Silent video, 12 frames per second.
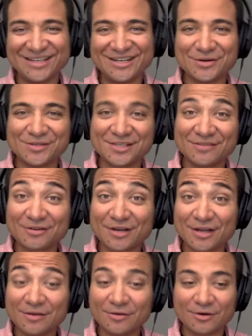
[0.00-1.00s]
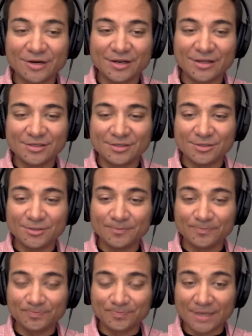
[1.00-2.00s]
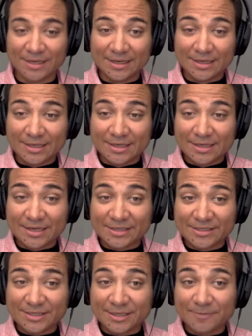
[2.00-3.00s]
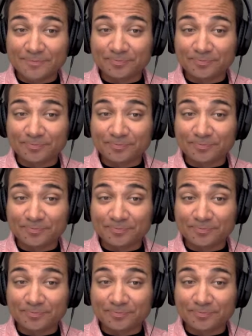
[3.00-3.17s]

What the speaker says: Always give credit where credit is due. Next thing,